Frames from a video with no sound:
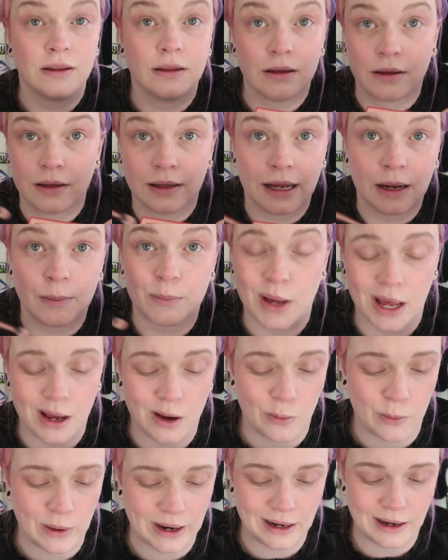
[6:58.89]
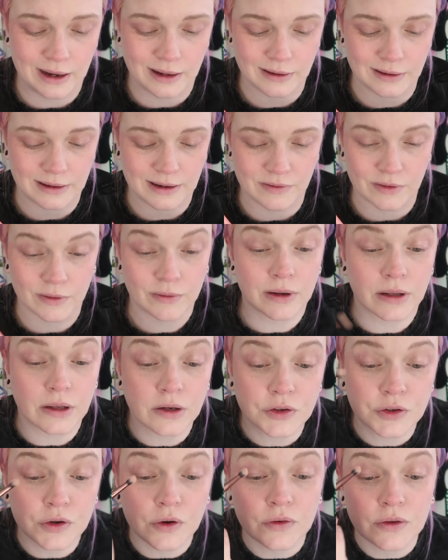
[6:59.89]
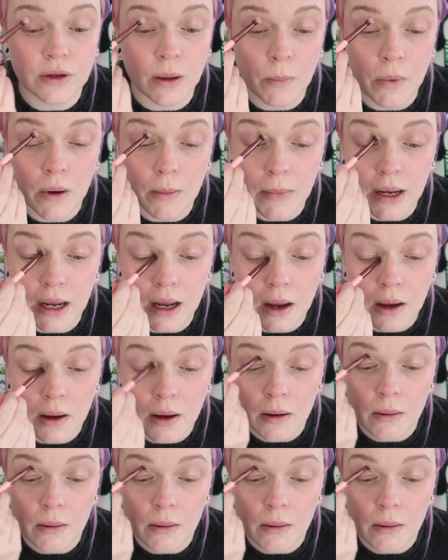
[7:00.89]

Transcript: the like pale white color never really shows up on me,